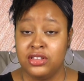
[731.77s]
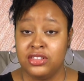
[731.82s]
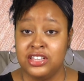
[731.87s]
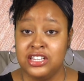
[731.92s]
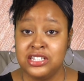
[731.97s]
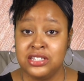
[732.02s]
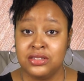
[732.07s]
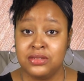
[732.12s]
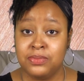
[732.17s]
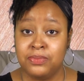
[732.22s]

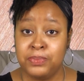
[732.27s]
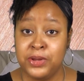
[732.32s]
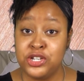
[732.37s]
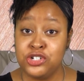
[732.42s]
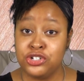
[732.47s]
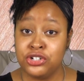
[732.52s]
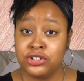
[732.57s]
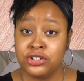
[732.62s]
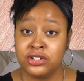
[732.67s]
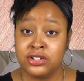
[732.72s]
these
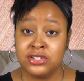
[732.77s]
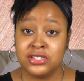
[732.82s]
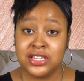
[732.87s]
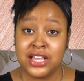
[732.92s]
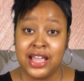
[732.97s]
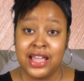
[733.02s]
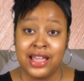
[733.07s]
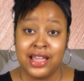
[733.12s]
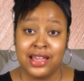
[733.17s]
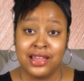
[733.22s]
pictures,
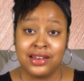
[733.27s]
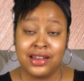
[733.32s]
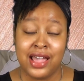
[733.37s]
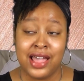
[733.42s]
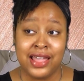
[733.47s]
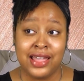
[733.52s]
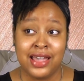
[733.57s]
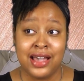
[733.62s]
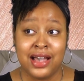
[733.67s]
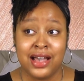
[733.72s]
and
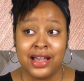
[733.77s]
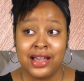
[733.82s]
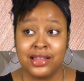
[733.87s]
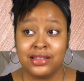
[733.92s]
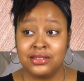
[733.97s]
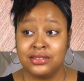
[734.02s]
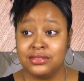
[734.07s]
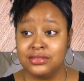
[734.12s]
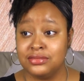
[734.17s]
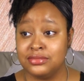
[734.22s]
I
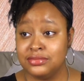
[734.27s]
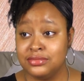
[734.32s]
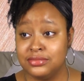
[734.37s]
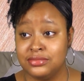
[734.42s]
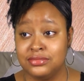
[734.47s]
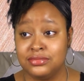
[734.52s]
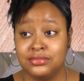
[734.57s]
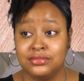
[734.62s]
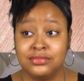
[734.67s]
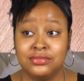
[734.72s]
got
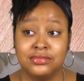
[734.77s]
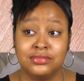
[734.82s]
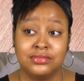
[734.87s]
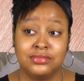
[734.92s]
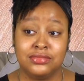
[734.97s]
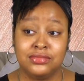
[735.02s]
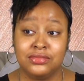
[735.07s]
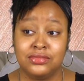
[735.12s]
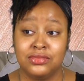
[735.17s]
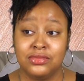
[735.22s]

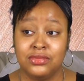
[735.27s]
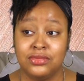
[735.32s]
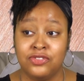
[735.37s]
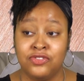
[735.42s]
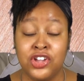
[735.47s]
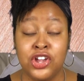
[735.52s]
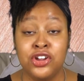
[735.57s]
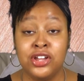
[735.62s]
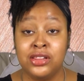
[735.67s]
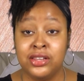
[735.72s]

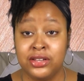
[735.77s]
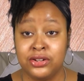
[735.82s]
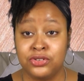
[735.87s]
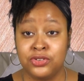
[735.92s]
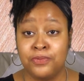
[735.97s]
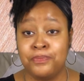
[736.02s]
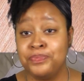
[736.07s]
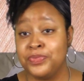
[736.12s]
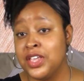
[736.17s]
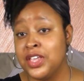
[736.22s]
very little.